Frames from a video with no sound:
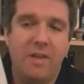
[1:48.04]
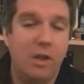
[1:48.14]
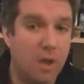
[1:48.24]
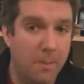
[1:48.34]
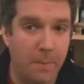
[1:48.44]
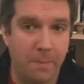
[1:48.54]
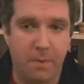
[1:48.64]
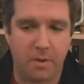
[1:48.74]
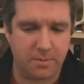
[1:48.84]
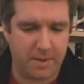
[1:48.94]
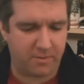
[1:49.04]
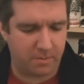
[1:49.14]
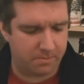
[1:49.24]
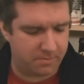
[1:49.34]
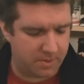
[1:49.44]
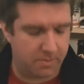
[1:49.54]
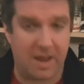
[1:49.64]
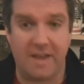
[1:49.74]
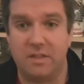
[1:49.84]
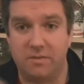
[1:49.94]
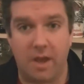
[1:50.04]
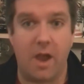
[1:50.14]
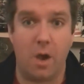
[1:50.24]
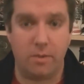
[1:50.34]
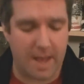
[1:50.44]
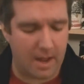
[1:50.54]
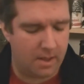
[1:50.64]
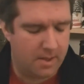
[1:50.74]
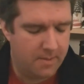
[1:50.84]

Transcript: if you look at bottles of beer from the likes of like Odell